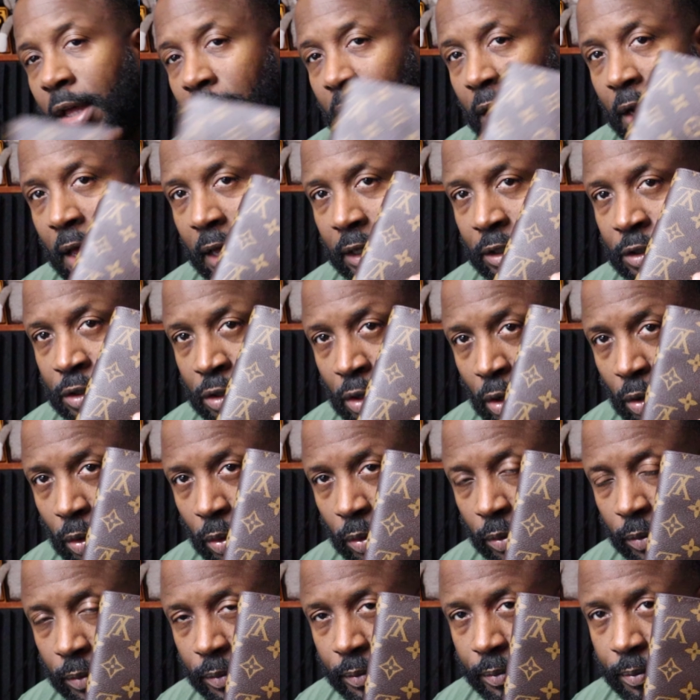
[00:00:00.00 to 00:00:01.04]
Like
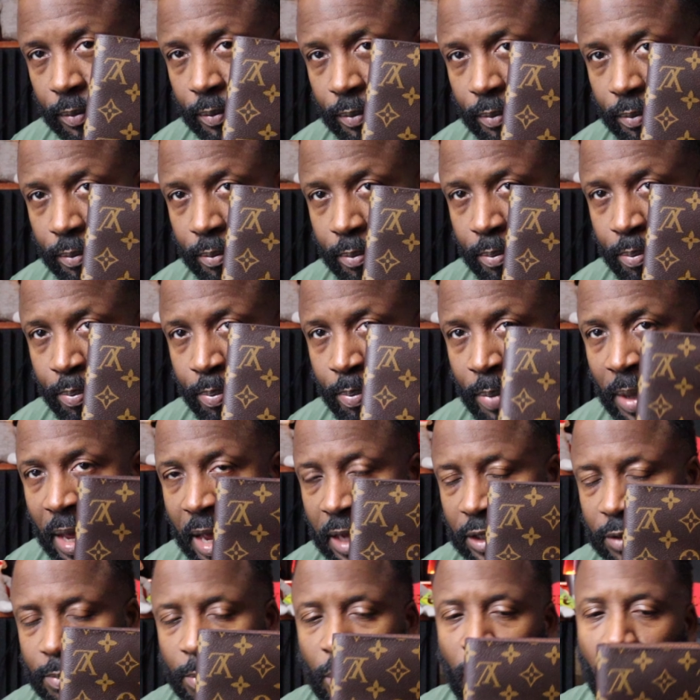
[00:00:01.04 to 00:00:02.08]
so.
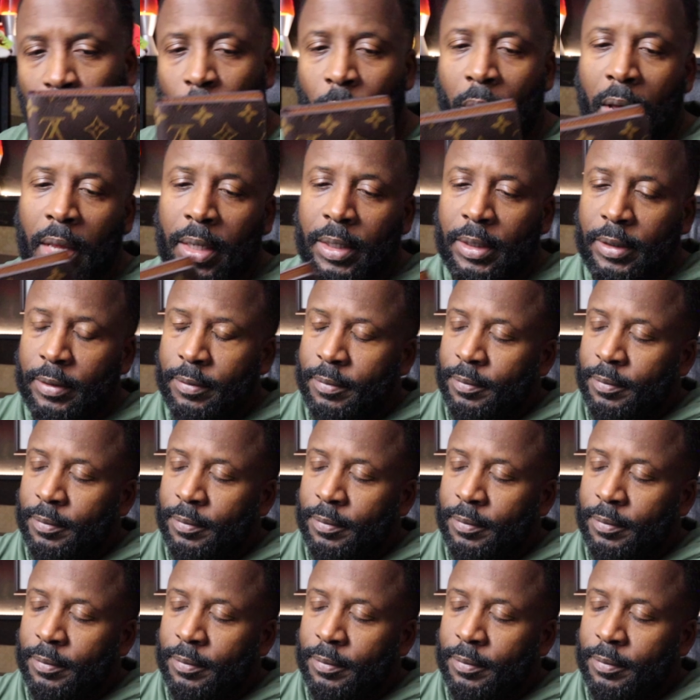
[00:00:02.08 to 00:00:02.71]
Passport wallet.